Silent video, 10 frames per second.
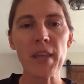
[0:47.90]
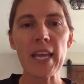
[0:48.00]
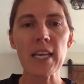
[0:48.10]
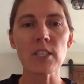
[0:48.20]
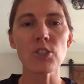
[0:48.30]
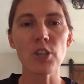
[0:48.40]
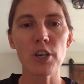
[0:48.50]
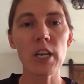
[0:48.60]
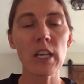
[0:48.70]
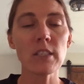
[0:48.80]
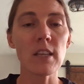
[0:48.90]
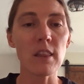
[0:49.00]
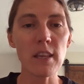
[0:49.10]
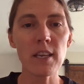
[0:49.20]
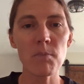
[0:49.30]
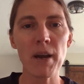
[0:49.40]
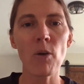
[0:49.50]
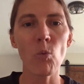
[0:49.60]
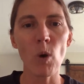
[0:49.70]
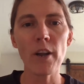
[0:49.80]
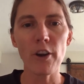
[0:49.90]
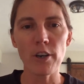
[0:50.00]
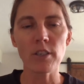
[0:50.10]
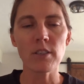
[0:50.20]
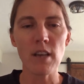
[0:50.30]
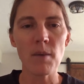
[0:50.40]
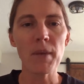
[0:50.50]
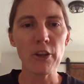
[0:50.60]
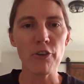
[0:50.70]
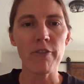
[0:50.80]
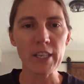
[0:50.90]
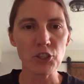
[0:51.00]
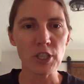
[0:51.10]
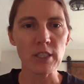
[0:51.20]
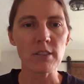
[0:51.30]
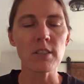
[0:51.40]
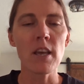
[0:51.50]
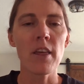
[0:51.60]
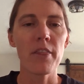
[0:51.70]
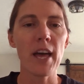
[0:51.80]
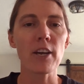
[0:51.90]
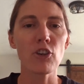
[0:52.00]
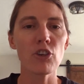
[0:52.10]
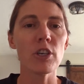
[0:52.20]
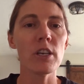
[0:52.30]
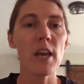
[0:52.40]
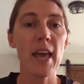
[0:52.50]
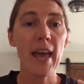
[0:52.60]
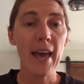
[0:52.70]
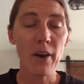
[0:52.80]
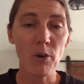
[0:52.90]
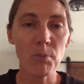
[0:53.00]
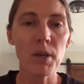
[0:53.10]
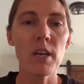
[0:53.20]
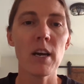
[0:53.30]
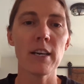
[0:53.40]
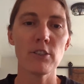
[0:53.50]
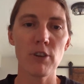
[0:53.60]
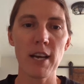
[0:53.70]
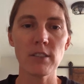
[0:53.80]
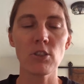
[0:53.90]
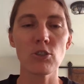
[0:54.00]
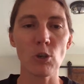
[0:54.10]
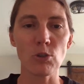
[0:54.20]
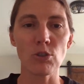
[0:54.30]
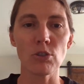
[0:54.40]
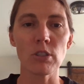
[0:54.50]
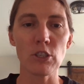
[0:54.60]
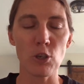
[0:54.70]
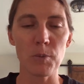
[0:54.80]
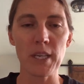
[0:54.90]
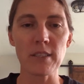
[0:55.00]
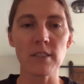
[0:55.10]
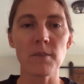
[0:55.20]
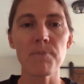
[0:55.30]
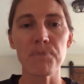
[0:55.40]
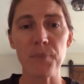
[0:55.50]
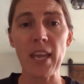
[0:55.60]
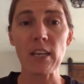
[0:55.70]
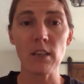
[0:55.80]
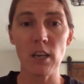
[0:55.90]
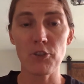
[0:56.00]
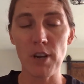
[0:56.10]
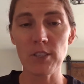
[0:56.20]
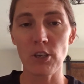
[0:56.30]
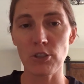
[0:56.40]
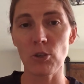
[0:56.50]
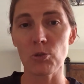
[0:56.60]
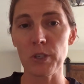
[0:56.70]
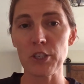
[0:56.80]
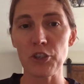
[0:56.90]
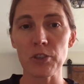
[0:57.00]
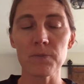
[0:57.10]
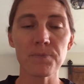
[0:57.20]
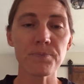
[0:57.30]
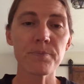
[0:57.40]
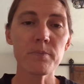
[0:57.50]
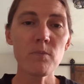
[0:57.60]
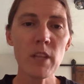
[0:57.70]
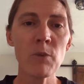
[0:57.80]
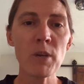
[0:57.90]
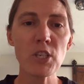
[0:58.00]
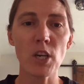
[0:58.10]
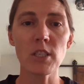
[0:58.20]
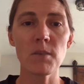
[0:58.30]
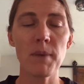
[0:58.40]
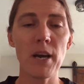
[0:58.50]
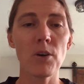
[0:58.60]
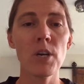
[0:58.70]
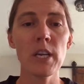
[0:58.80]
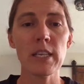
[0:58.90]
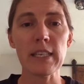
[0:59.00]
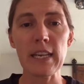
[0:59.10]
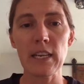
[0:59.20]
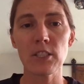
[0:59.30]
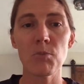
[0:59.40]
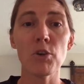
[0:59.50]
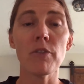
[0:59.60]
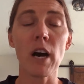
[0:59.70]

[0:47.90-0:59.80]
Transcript: and starting to think about what are some interventions that could help address social determinants and address our social issue. And we talked about needing to move